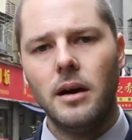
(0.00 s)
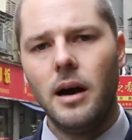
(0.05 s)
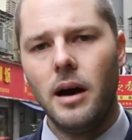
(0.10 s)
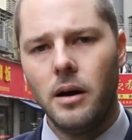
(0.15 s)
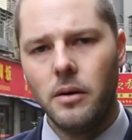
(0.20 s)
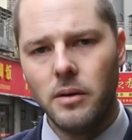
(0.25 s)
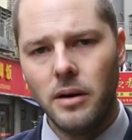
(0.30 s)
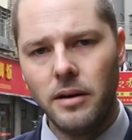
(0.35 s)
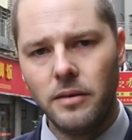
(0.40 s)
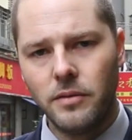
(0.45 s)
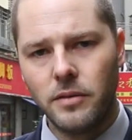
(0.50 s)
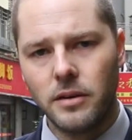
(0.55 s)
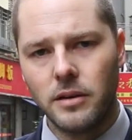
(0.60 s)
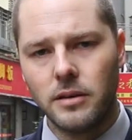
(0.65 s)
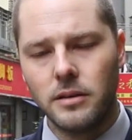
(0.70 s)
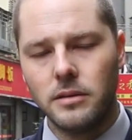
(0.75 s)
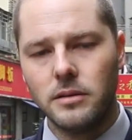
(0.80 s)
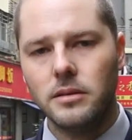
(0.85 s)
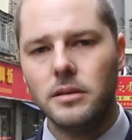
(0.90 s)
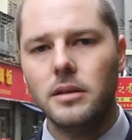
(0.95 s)

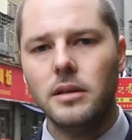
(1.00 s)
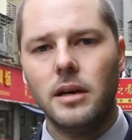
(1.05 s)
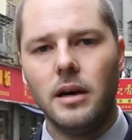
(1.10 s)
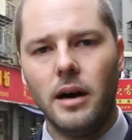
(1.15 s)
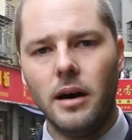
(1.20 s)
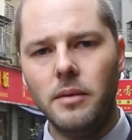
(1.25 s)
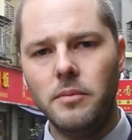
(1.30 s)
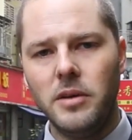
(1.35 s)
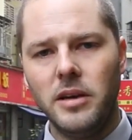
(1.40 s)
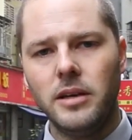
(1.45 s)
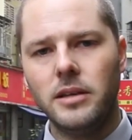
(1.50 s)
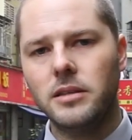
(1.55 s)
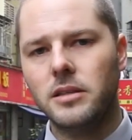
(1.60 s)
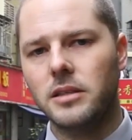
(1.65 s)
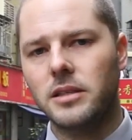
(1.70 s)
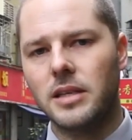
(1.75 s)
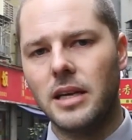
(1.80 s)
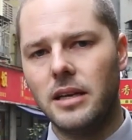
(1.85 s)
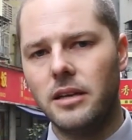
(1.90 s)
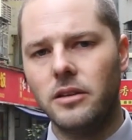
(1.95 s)
However, I'm here
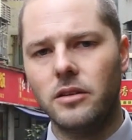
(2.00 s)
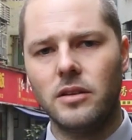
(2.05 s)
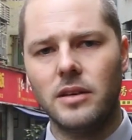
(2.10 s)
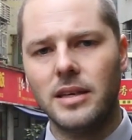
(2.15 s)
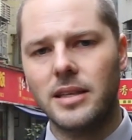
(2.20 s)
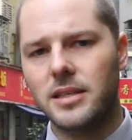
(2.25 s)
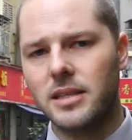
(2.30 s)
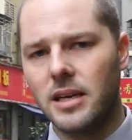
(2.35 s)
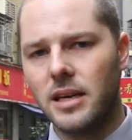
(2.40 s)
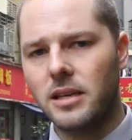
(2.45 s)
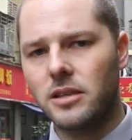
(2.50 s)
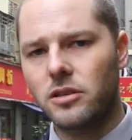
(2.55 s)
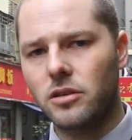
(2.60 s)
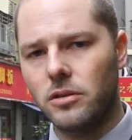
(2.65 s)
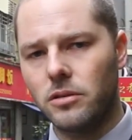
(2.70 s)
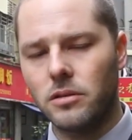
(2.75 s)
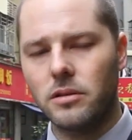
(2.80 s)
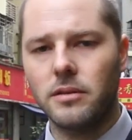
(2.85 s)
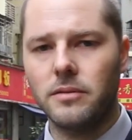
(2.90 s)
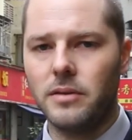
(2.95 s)
to tell you the exact
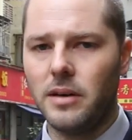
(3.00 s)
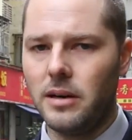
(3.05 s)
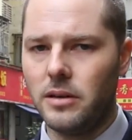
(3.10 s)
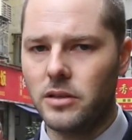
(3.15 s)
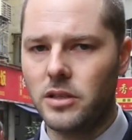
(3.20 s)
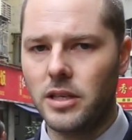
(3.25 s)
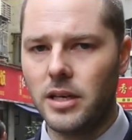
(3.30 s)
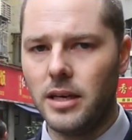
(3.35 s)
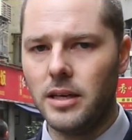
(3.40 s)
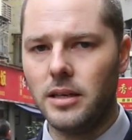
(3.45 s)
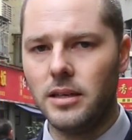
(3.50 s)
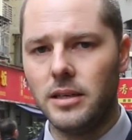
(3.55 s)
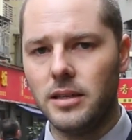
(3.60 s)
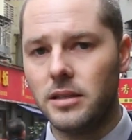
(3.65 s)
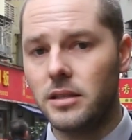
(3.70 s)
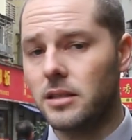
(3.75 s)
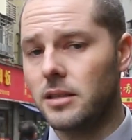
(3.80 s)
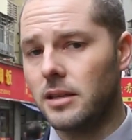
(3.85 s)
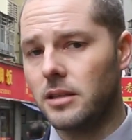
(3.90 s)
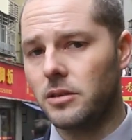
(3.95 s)
truth of how China
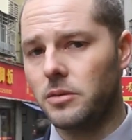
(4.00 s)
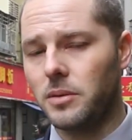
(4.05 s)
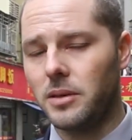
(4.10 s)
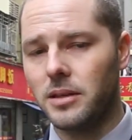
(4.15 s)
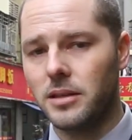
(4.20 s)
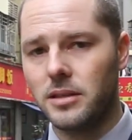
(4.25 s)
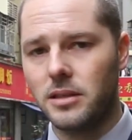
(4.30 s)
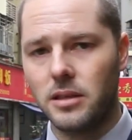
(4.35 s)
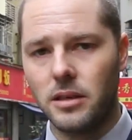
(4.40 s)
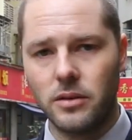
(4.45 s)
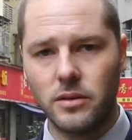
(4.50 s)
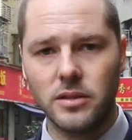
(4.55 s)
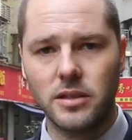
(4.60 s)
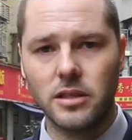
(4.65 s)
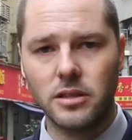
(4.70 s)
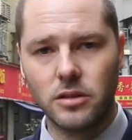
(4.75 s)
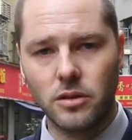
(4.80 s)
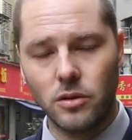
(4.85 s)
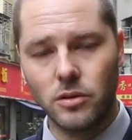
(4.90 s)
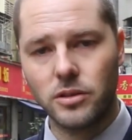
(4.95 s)
is. That's why the
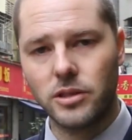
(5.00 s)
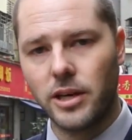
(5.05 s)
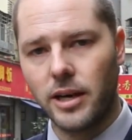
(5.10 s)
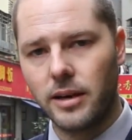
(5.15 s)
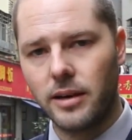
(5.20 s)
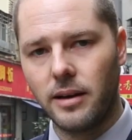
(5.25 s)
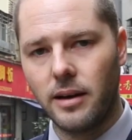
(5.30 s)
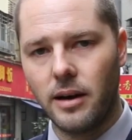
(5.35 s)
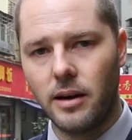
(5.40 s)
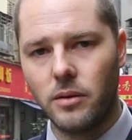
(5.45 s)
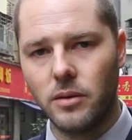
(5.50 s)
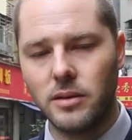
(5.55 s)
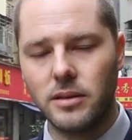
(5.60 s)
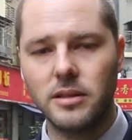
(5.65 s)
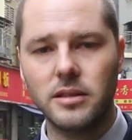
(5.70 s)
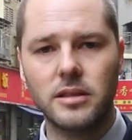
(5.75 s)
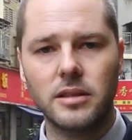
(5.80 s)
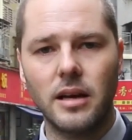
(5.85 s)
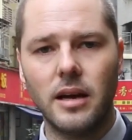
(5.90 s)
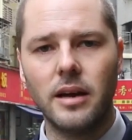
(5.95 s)
series is called China How It
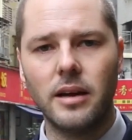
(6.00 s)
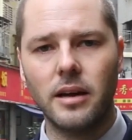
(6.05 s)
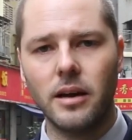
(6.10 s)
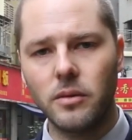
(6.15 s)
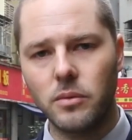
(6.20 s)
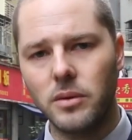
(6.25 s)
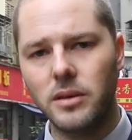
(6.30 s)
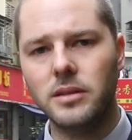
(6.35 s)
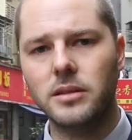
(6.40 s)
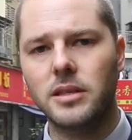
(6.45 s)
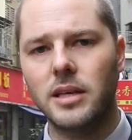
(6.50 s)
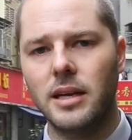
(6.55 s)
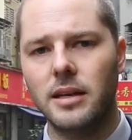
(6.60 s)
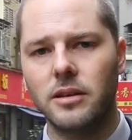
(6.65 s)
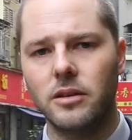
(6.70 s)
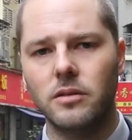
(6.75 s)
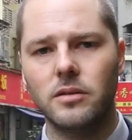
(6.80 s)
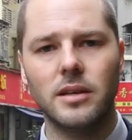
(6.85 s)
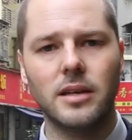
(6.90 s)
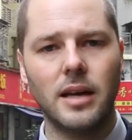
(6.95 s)
Is. And I will
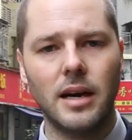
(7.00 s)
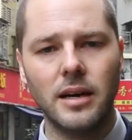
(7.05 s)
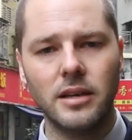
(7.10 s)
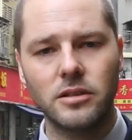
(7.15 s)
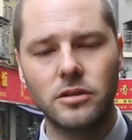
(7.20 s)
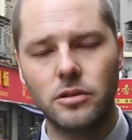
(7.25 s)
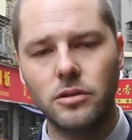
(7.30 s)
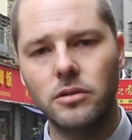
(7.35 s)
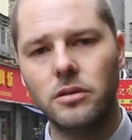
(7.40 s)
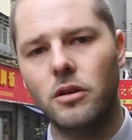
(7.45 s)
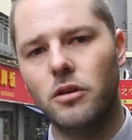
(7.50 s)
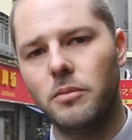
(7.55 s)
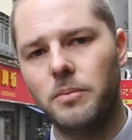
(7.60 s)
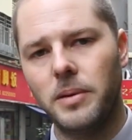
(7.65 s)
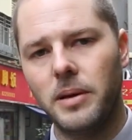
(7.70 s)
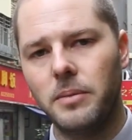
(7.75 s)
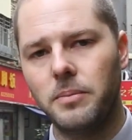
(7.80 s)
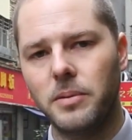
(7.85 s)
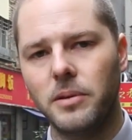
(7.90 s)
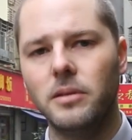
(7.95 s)
tell you that I do know
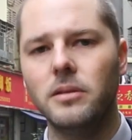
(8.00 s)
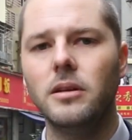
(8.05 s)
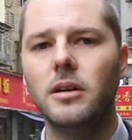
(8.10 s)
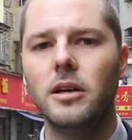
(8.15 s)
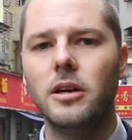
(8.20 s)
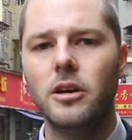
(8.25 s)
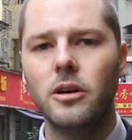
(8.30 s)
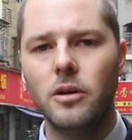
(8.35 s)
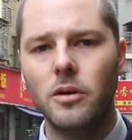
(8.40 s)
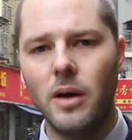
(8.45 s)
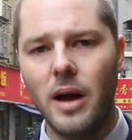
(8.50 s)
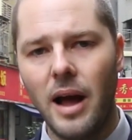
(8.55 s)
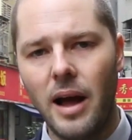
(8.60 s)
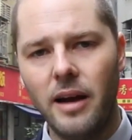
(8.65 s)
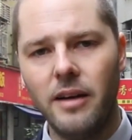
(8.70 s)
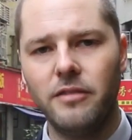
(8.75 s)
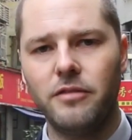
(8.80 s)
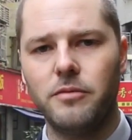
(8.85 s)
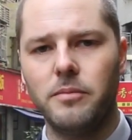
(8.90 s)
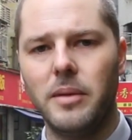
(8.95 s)
people who
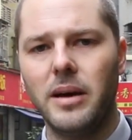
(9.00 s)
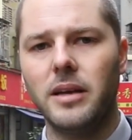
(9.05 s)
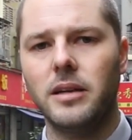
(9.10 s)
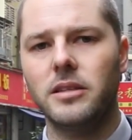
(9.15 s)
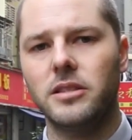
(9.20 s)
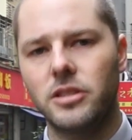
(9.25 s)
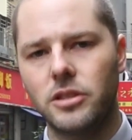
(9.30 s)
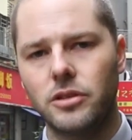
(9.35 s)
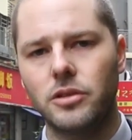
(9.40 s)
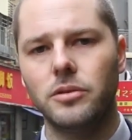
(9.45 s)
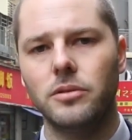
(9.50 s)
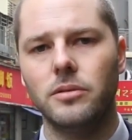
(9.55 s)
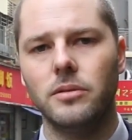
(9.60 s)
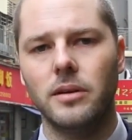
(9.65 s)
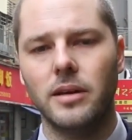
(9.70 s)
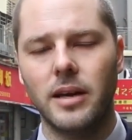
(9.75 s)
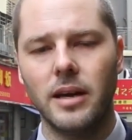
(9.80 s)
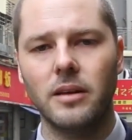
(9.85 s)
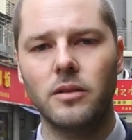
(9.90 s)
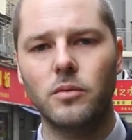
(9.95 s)
have managed to
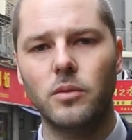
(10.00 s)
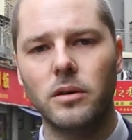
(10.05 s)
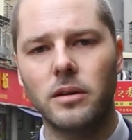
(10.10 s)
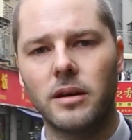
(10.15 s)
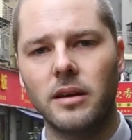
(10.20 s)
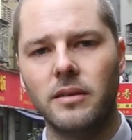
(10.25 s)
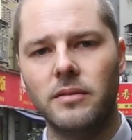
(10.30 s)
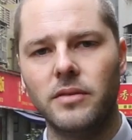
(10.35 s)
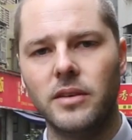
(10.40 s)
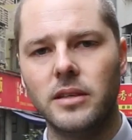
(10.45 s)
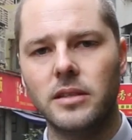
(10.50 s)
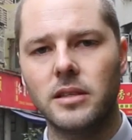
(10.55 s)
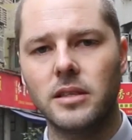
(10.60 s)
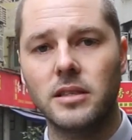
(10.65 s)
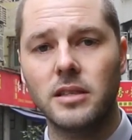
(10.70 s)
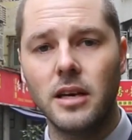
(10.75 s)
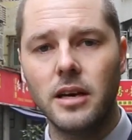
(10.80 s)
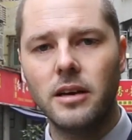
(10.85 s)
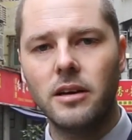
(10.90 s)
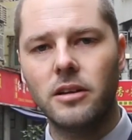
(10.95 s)
get working
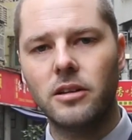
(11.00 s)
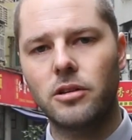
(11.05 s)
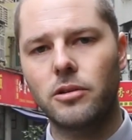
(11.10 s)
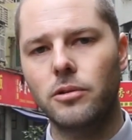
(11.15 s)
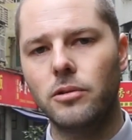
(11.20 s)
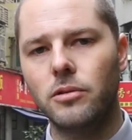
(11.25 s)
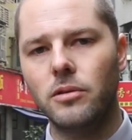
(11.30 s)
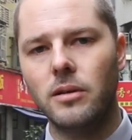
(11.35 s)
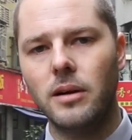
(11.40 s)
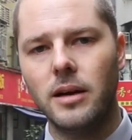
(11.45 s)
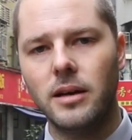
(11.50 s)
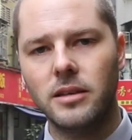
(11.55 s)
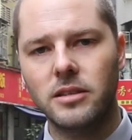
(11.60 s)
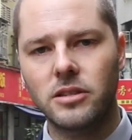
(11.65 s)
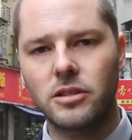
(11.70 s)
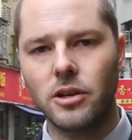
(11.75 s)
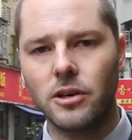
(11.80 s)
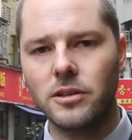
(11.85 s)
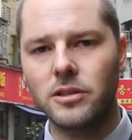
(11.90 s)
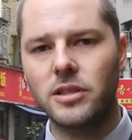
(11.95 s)
visas through
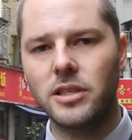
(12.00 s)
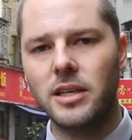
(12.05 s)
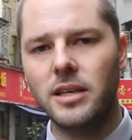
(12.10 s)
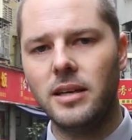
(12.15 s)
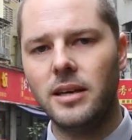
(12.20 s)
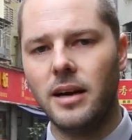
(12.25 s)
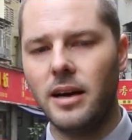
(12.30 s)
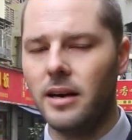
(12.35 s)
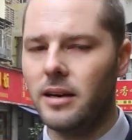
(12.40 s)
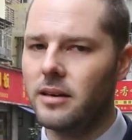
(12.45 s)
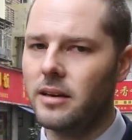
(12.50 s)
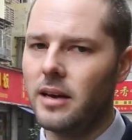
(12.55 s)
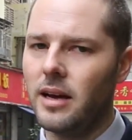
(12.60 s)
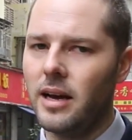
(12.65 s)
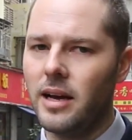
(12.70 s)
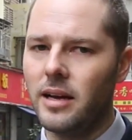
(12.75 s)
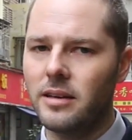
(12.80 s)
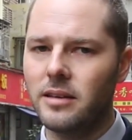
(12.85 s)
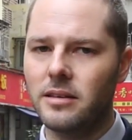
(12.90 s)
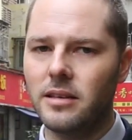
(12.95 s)
dodgy,
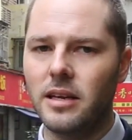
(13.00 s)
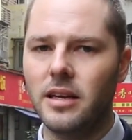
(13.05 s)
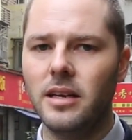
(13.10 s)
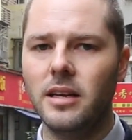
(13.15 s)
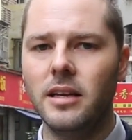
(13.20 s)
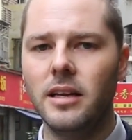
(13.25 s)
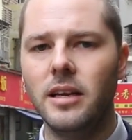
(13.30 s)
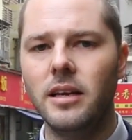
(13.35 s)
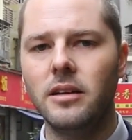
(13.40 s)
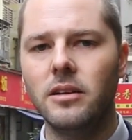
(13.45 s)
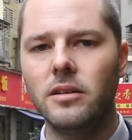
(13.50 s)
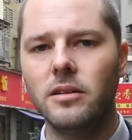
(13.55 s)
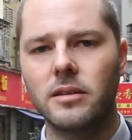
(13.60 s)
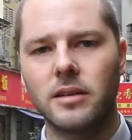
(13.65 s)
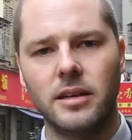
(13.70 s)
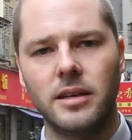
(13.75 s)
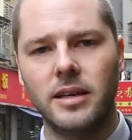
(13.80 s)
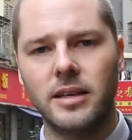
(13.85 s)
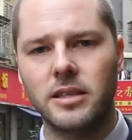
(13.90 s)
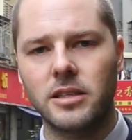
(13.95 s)
underhanded, illegal
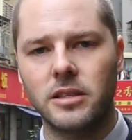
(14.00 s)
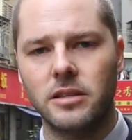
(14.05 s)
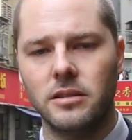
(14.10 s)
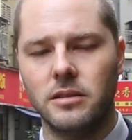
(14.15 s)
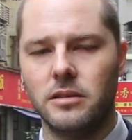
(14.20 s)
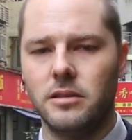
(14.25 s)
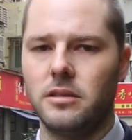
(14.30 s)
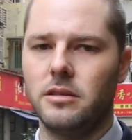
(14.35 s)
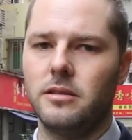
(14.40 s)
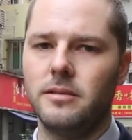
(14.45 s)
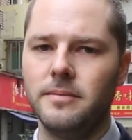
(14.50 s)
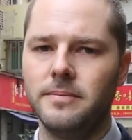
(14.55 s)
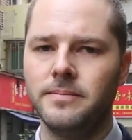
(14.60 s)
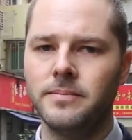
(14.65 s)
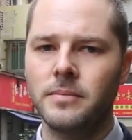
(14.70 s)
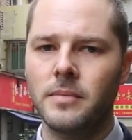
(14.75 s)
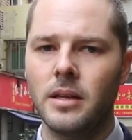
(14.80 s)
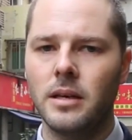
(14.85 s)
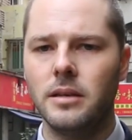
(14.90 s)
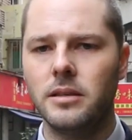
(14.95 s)
connections.
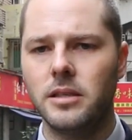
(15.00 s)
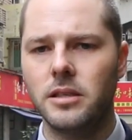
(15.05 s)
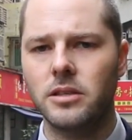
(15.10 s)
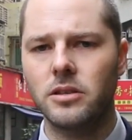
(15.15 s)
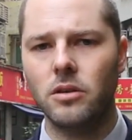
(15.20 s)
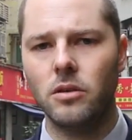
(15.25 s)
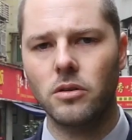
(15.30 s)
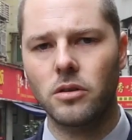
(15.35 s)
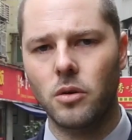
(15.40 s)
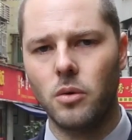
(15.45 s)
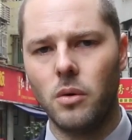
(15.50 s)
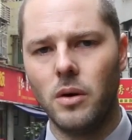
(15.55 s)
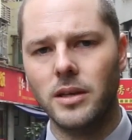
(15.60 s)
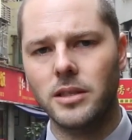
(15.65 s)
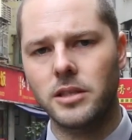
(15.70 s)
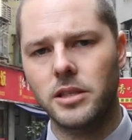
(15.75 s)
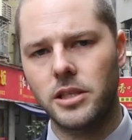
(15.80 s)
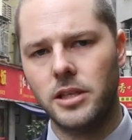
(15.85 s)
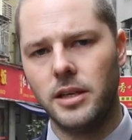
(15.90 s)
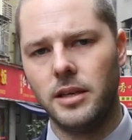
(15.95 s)
This is called
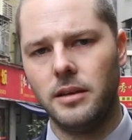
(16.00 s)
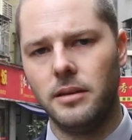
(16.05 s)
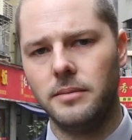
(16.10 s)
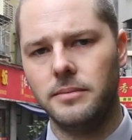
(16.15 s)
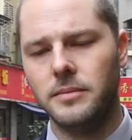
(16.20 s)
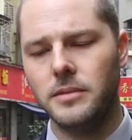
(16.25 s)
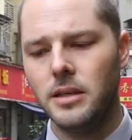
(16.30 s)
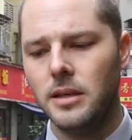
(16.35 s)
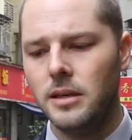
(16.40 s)
guanxi.